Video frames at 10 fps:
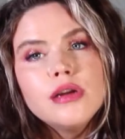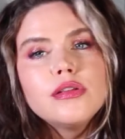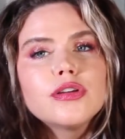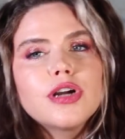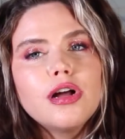
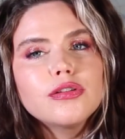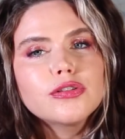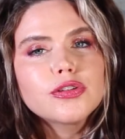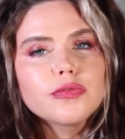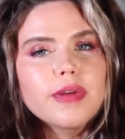The
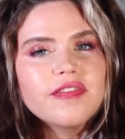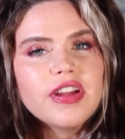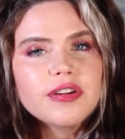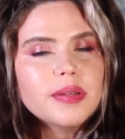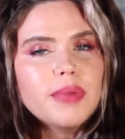colors are
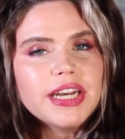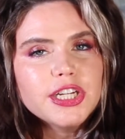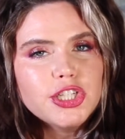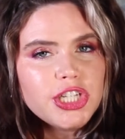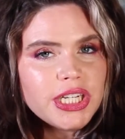very Betty
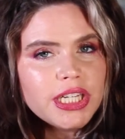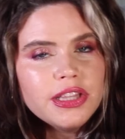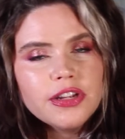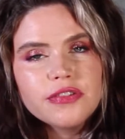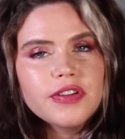Jean,
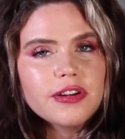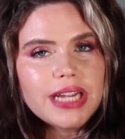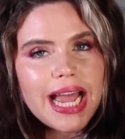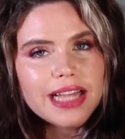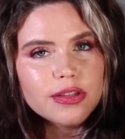they're very
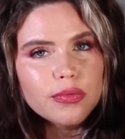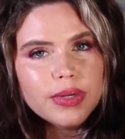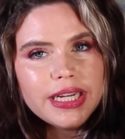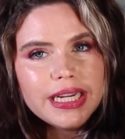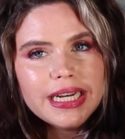
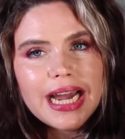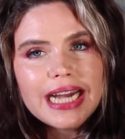Halloween.